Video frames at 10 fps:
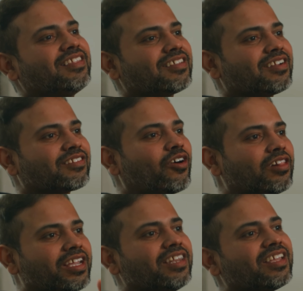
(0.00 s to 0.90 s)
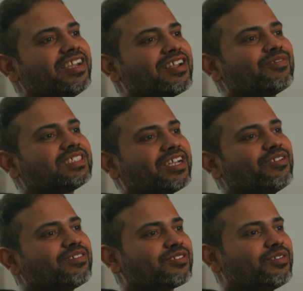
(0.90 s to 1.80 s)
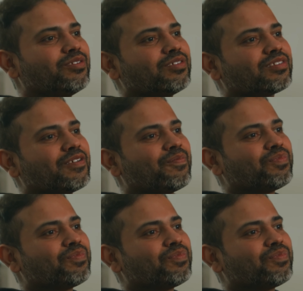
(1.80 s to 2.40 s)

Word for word: and these are all the ingredients which I used to use.